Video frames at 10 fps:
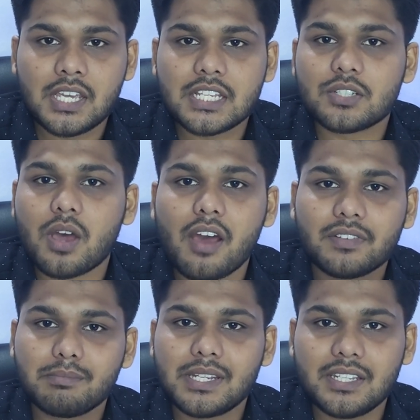So
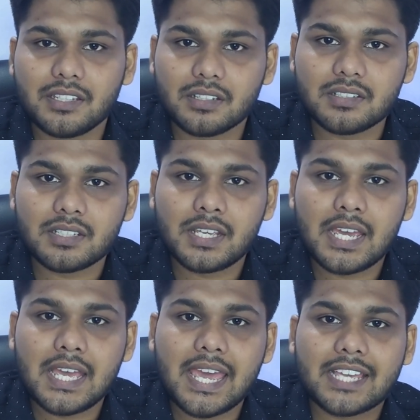after many years,
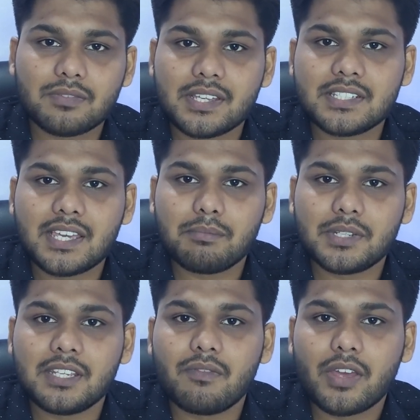XYZ
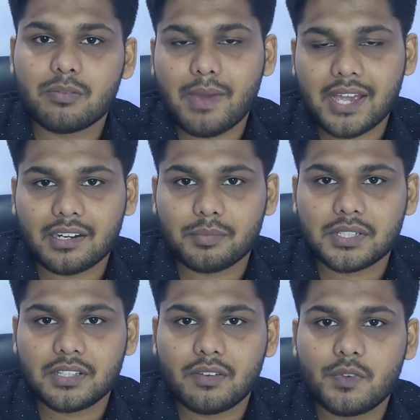company went bankrupt,
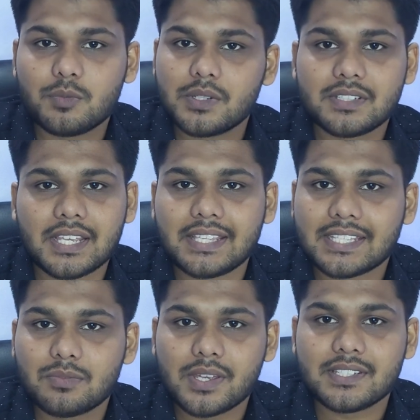which means the
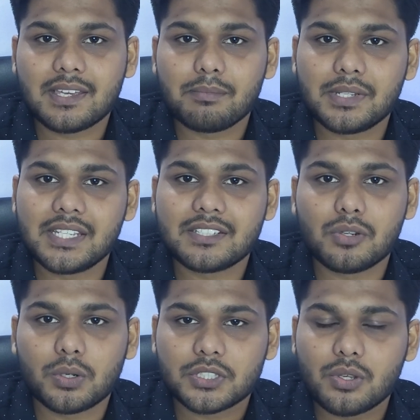XYZ company is
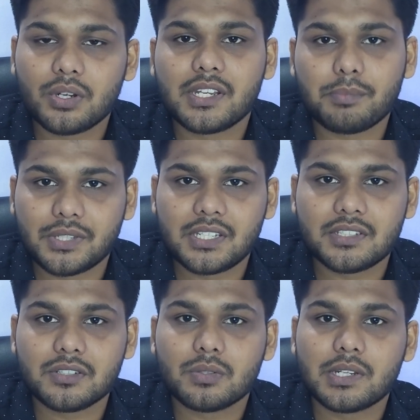not at all in a
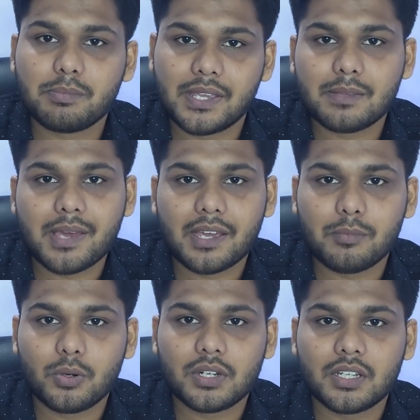position to repay the bank
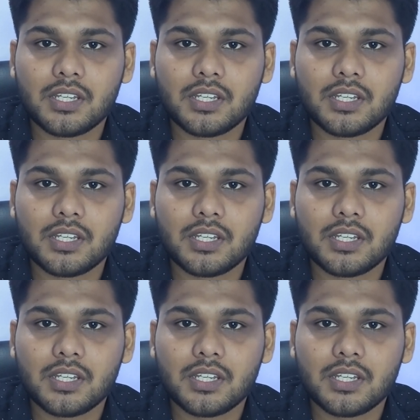amount.